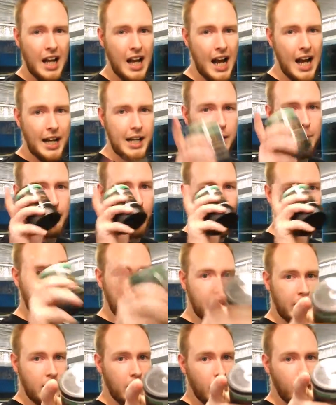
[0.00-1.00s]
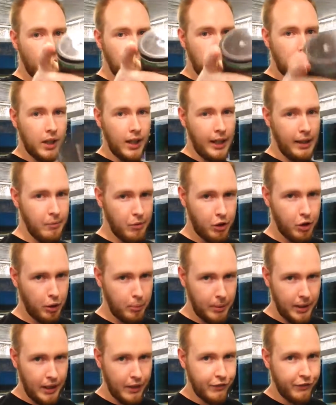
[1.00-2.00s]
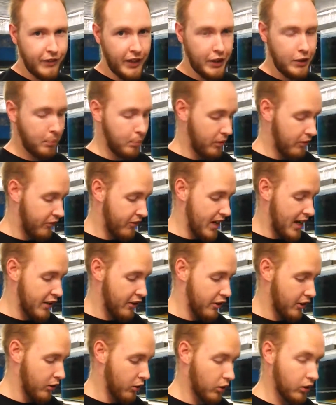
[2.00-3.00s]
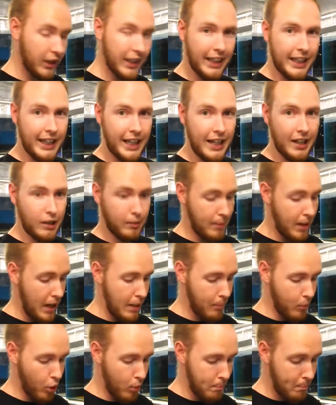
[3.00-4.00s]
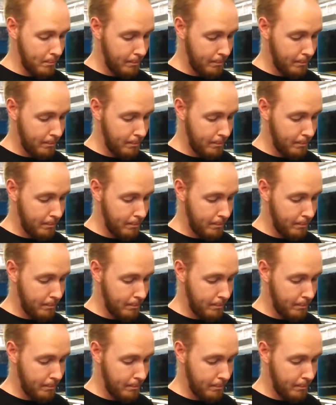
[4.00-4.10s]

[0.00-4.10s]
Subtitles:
Anybody who claims to be a fish professional can kiss my bum.